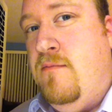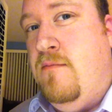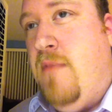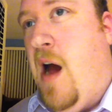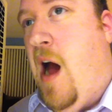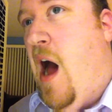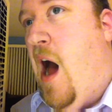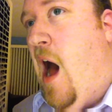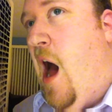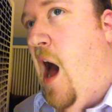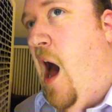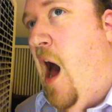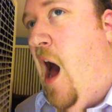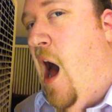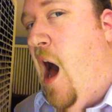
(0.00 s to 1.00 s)

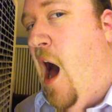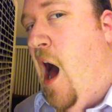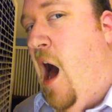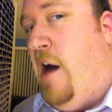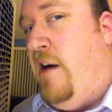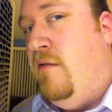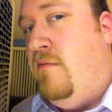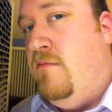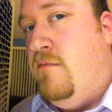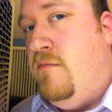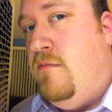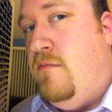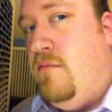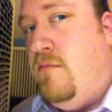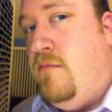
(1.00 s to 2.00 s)
Ah. Uh,
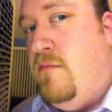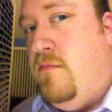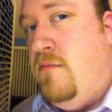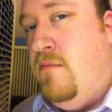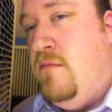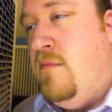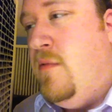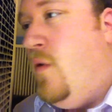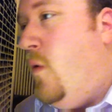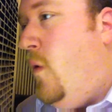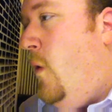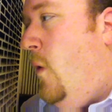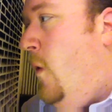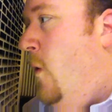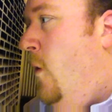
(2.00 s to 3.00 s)

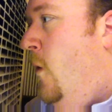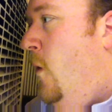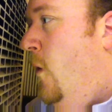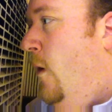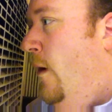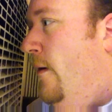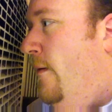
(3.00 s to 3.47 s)
woo.